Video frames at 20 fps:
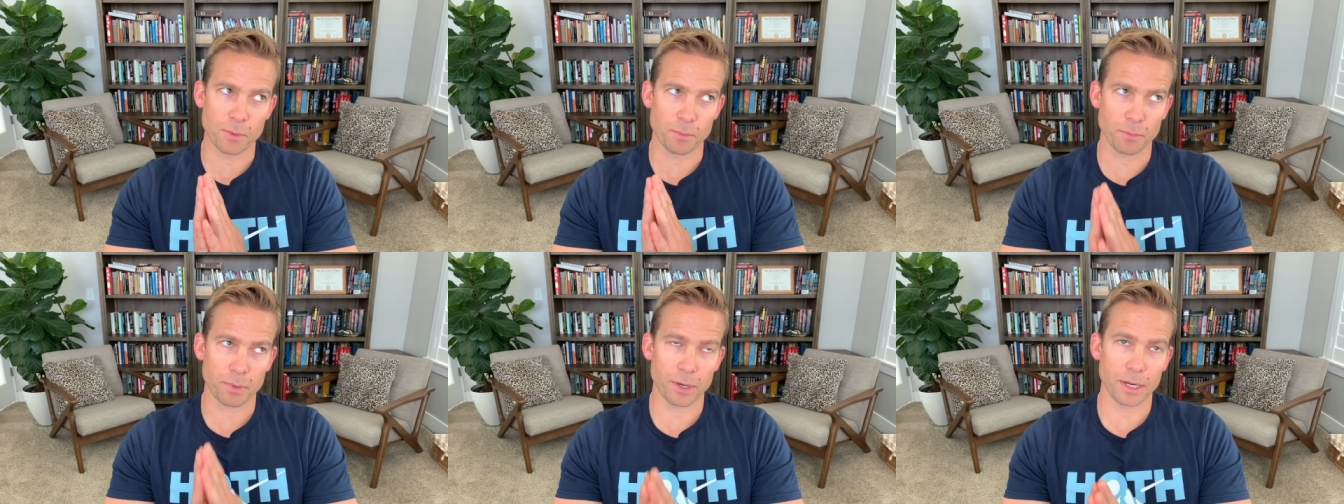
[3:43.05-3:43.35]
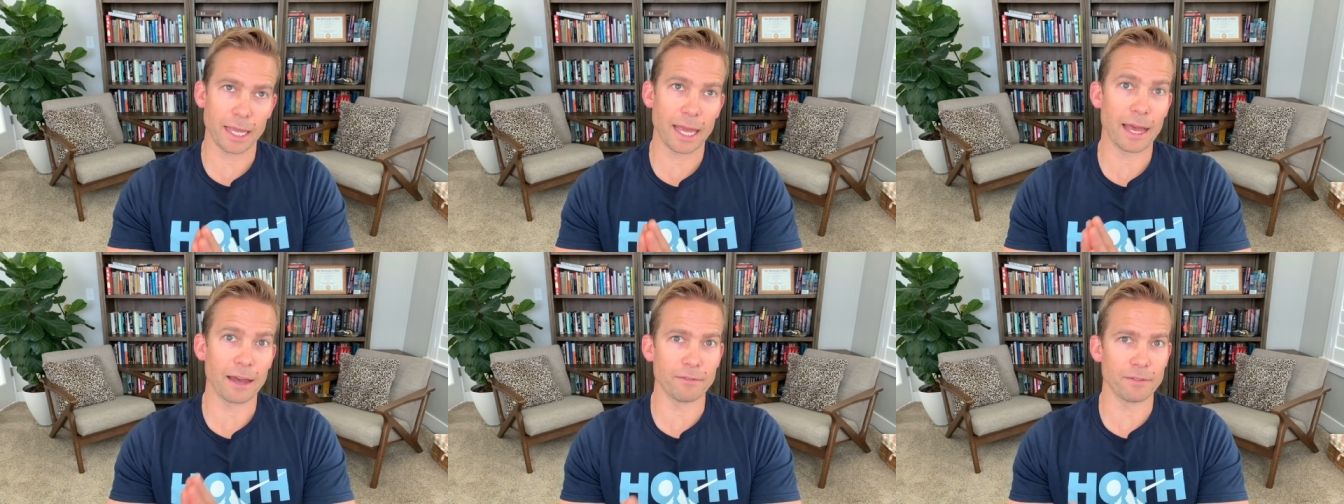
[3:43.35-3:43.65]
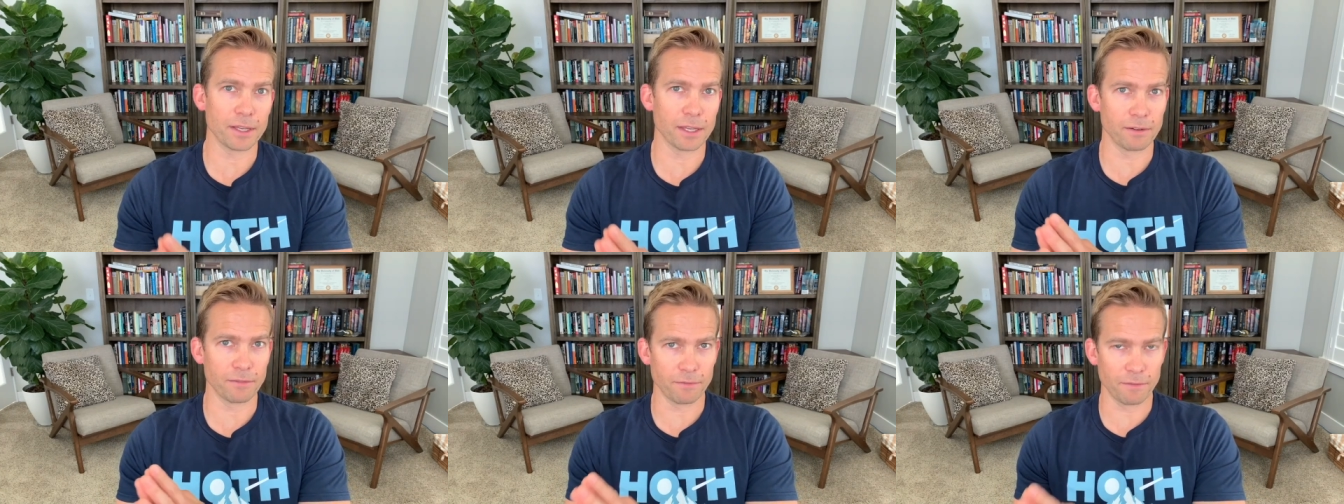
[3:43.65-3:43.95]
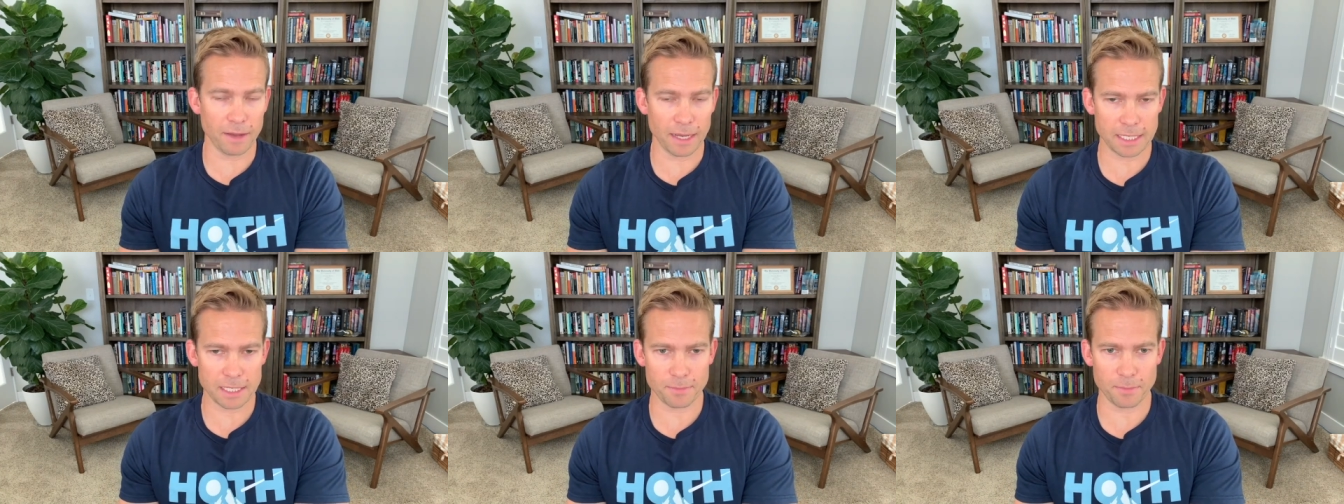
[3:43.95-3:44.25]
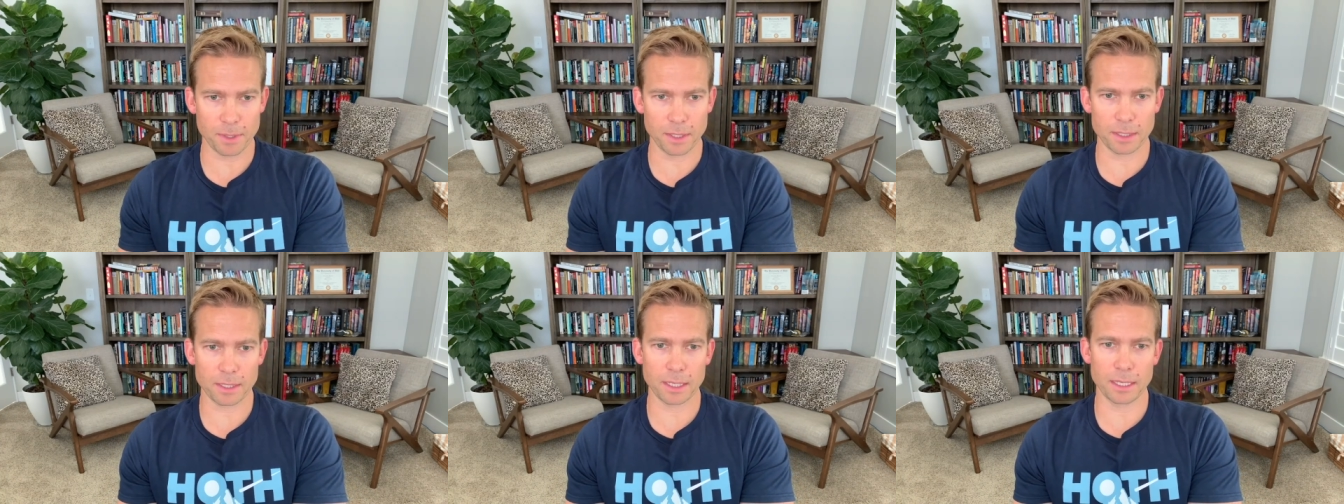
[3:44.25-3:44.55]
pretty heavy
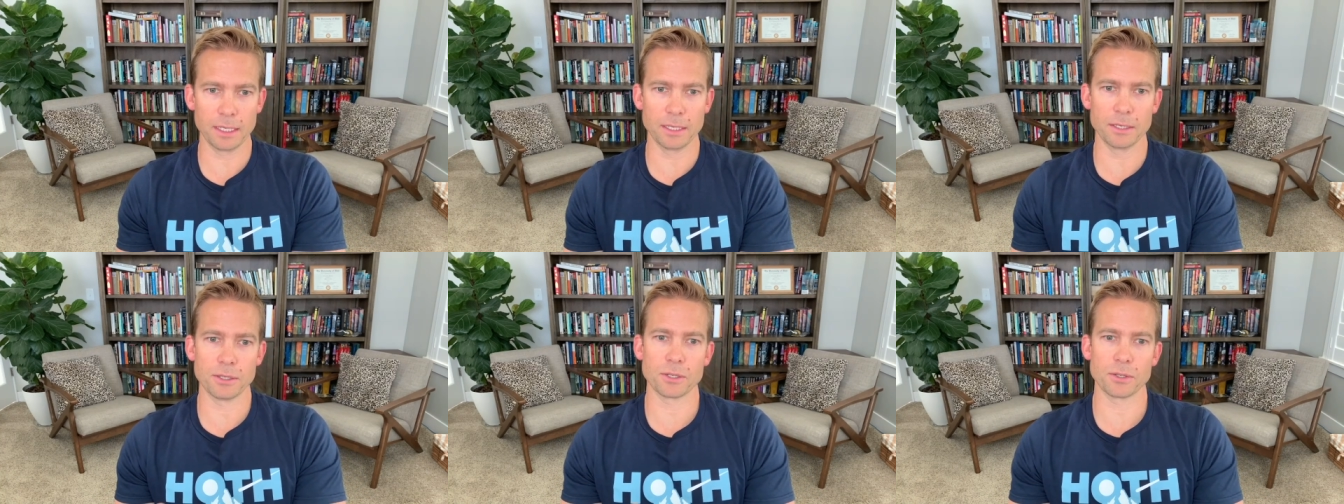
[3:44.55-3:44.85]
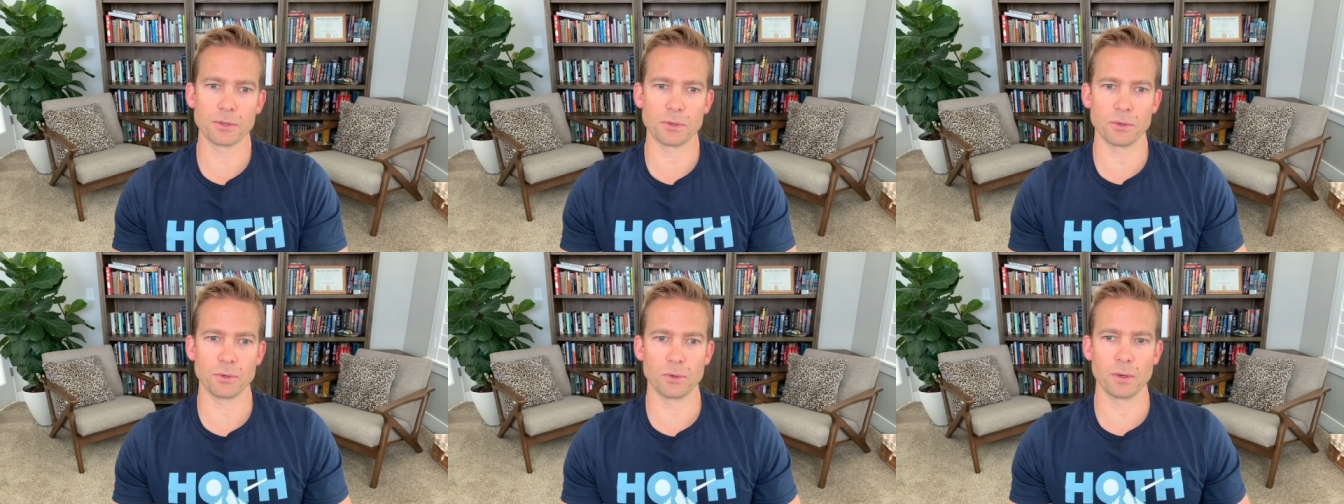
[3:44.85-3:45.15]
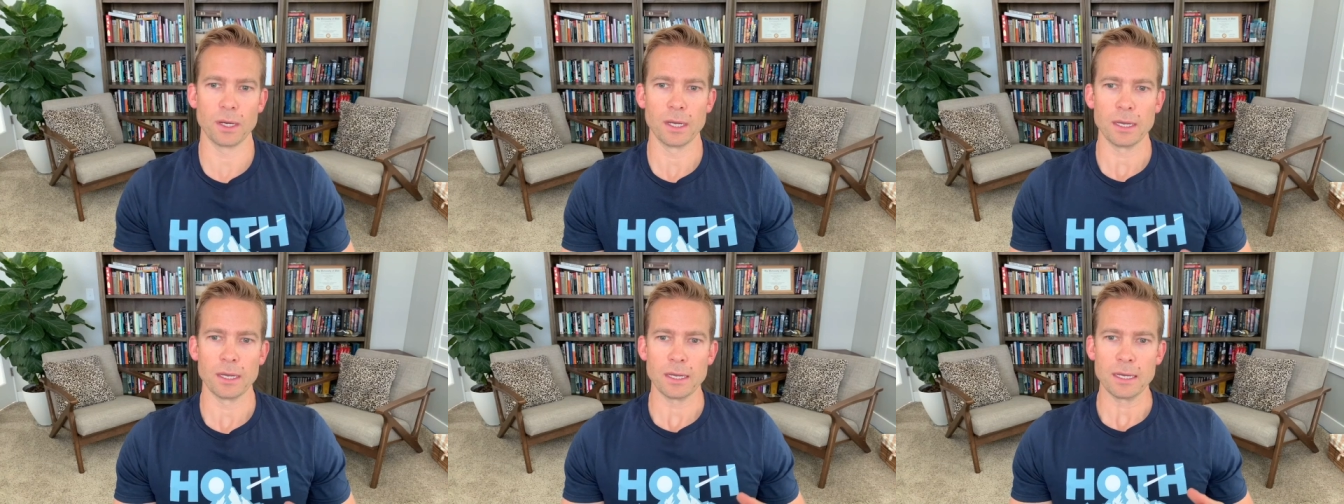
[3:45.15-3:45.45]
investment into